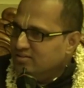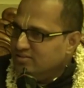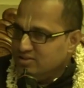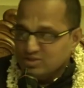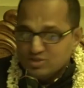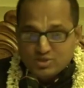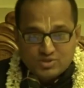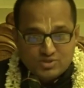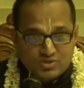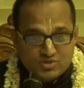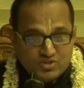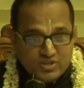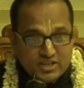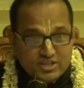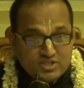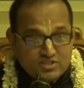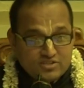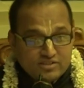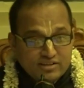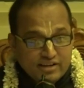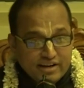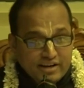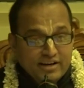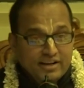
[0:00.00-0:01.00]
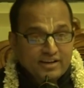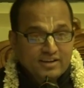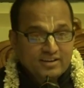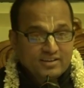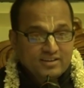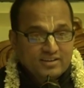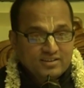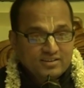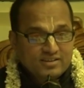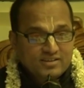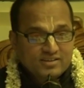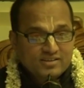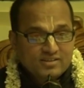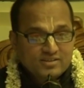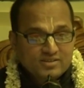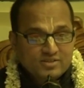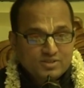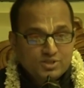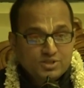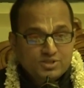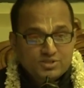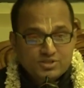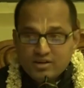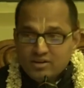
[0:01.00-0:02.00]
this chaste lady,
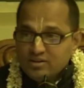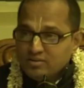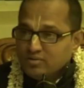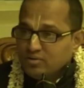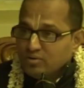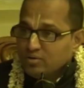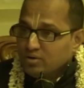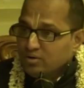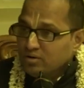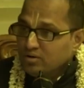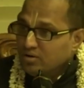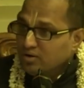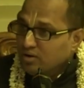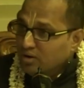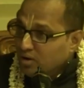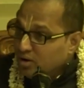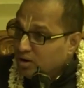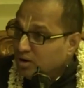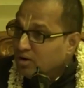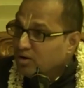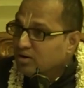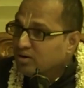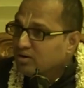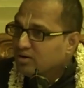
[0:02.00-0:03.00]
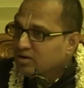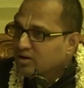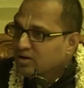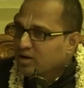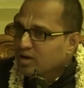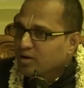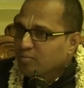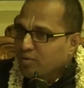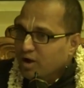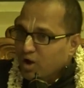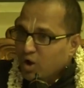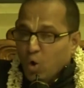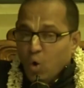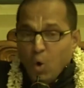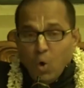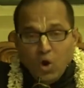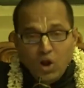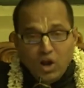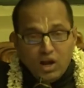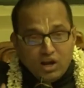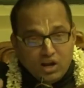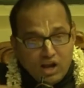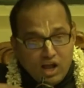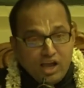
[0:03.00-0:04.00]
she said, Oh, my
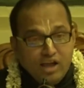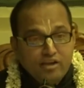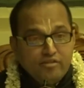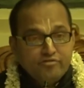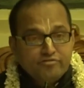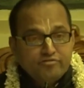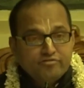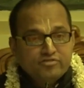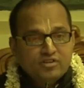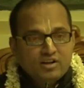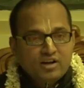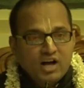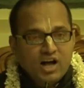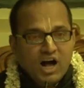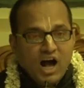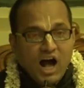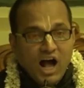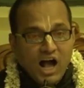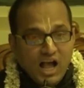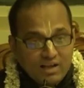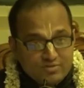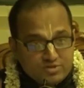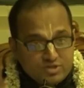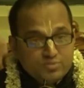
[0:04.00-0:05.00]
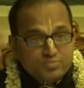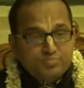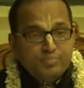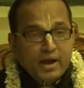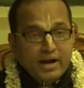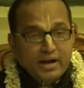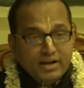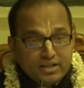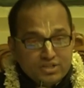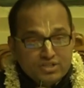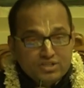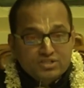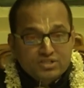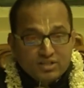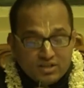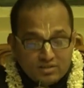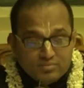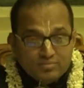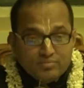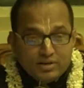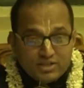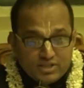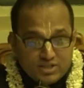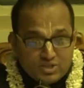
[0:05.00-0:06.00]
whole life I have spent
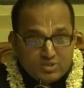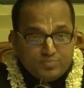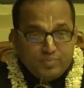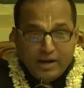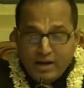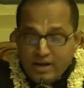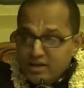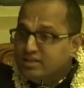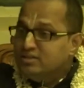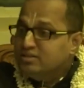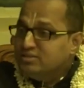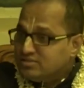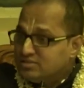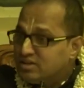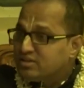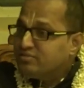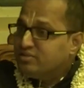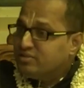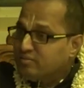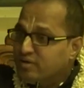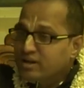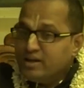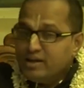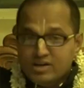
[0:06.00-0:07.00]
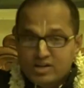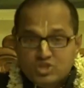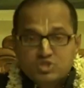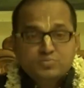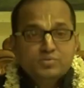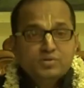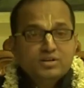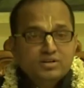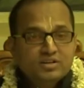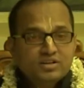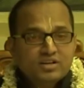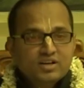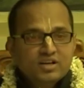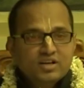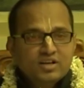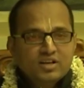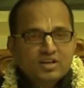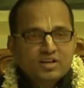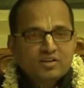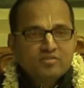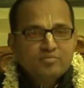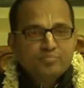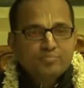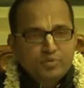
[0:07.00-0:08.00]
in my spend in serving my husband,
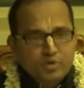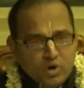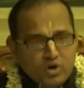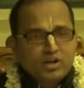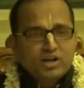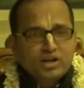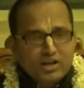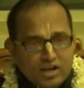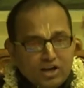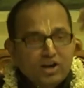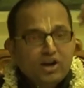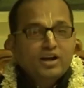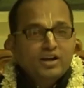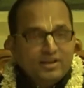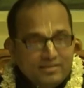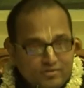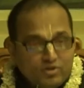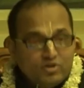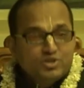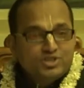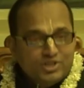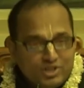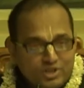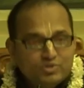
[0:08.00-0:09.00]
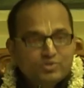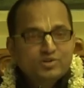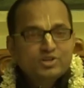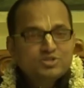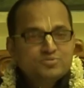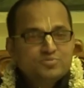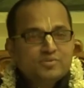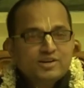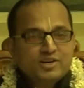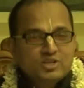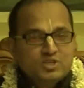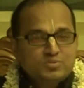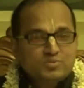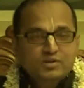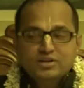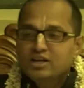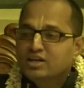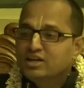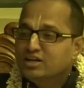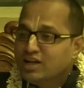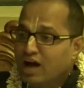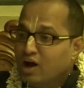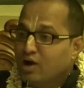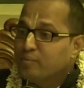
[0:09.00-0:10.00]
pure unalloyed devotion towards my husband,
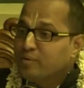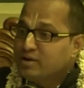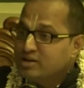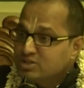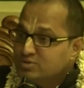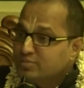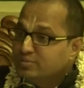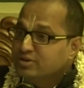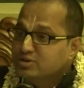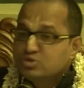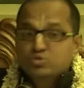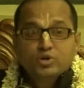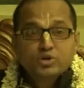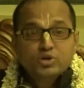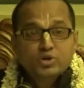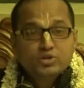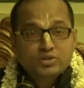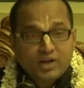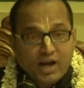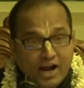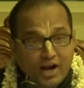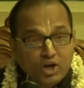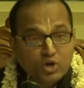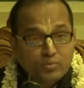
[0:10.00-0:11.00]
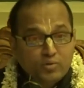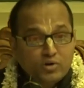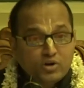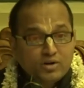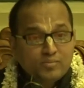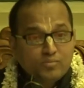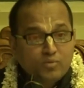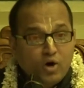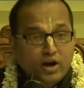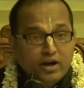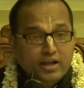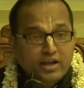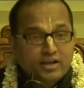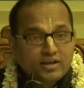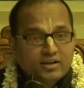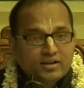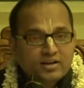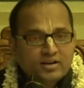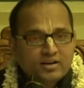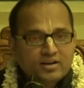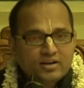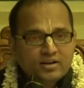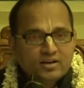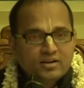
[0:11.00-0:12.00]
and now my husband is going to die tomorrow morning.
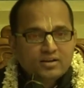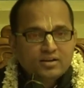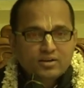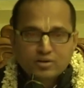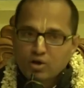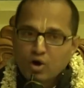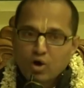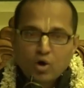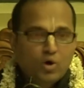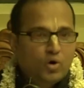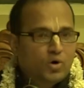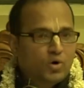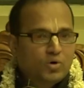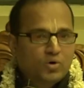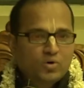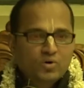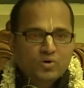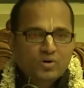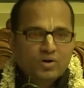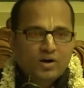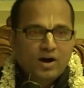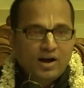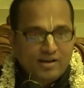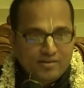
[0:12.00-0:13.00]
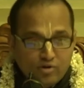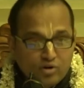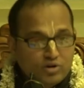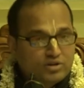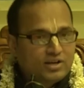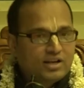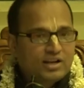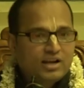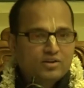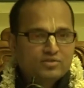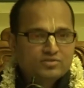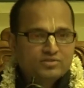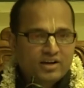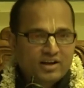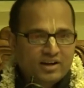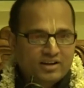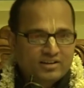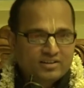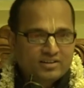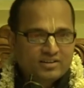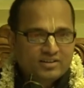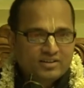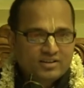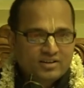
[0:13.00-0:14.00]
No, I won't allow
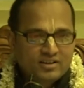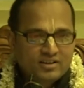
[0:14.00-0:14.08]
that.